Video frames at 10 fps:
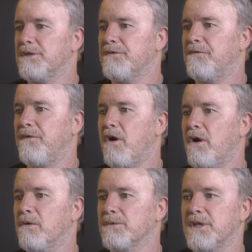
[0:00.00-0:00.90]

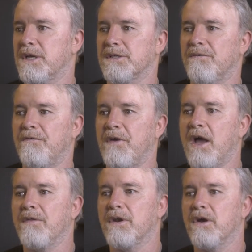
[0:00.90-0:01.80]
files that it's
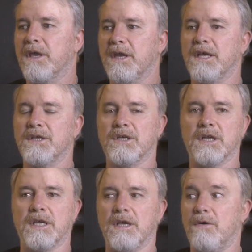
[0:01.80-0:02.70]
found that I can
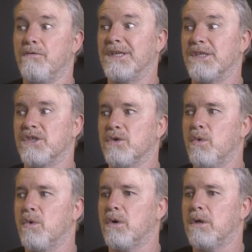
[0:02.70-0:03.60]
actually
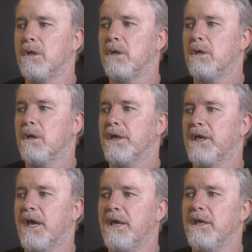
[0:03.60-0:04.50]
restore.
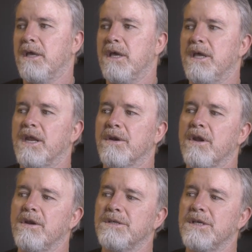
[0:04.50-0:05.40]
Okay. Now
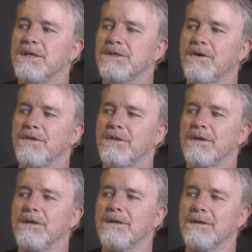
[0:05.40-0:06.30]
notice that it's got
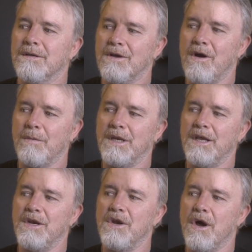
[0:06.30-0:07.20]
the comment here,
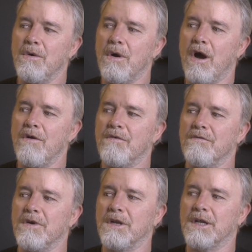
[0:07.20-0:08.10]
no
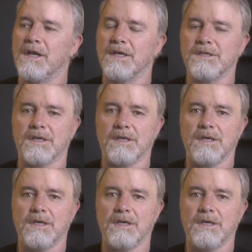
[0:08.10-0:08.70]
overwritten cluster.